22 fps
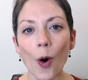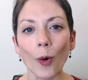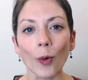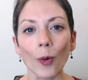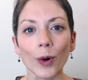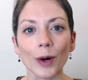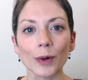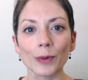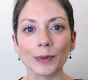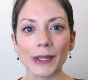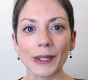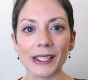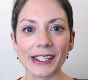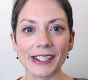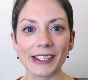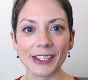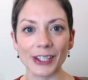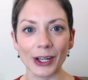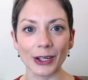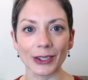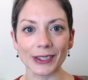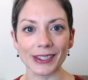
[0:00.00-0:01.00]
or
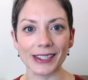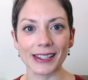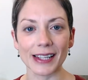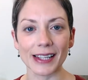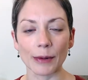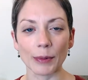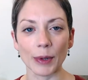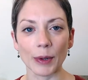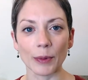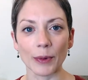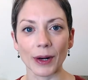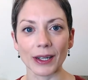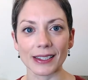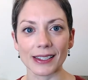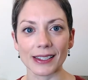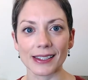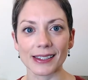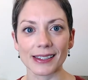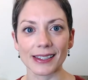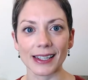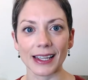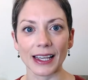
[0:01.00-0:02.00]
results that we want
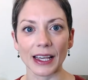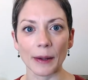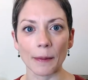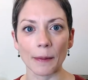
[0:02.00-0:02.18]
to see.